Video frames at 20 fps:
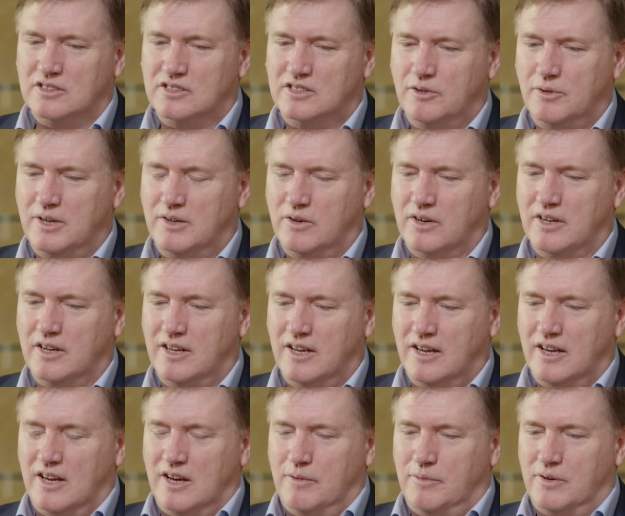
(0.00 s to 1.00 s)
So we've got
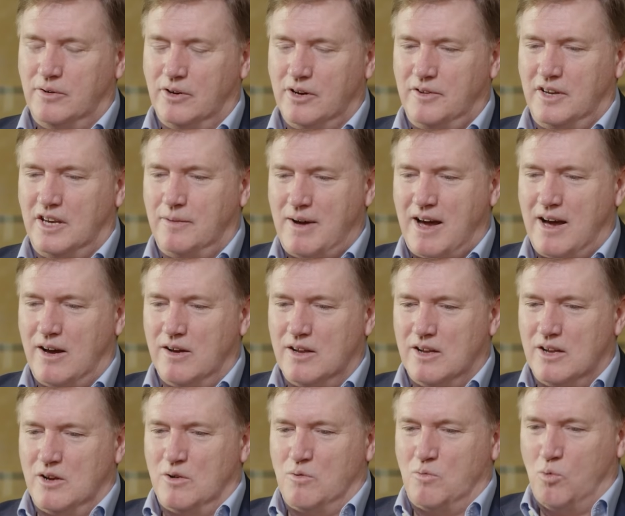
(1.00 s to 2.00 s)
to think about
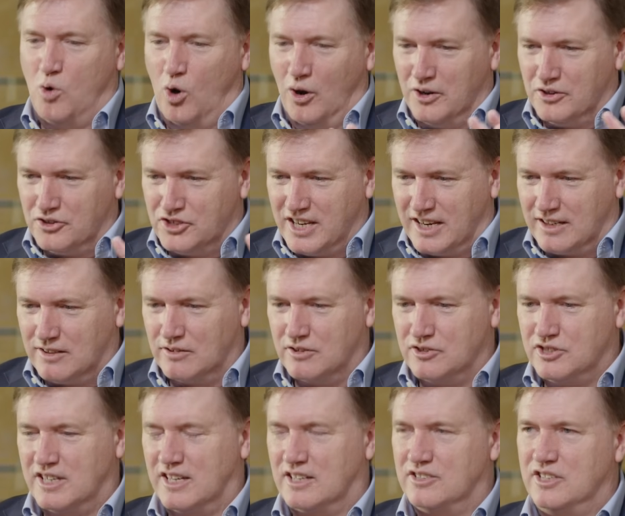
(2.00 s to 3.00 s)
what
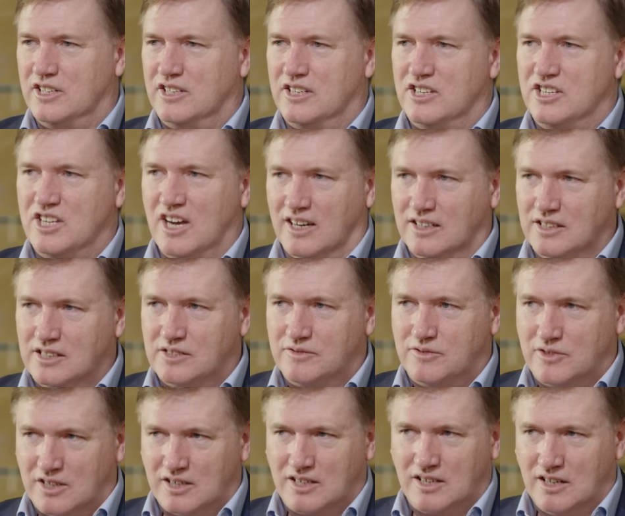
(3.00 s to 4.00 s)
technology actually does
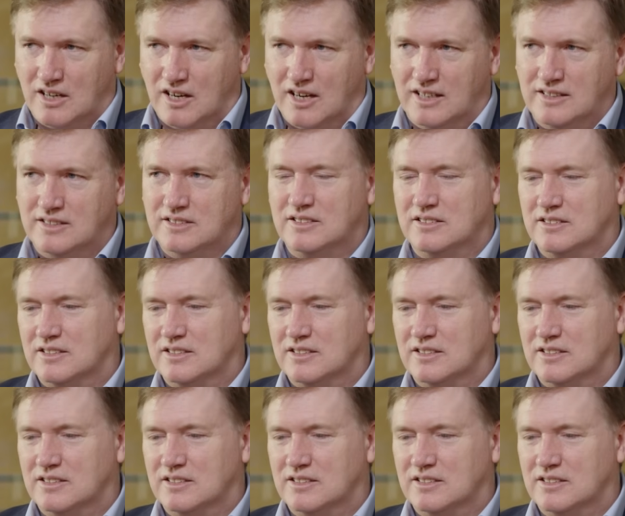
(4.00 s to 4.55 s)
for our clients,